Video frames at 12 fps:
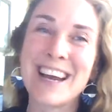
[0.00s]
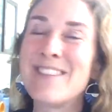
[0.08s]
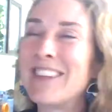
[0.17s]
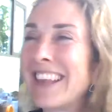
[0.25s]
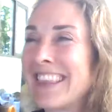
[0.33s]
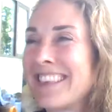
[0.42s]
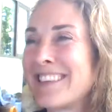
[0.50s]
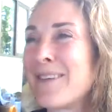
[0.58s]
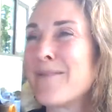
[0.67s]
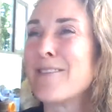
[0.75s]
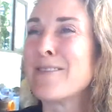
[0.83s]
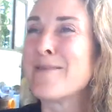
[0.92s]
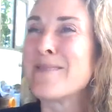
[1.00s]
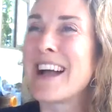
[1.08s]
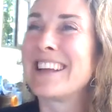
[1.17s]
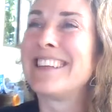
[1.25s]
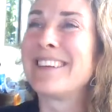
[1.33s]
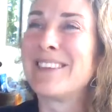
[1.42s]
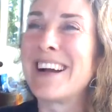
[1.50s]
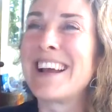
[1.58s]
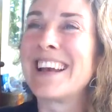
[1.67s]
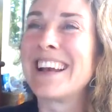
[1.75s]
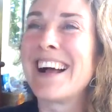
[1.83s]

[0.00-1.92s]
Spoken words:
I mean, some of them had different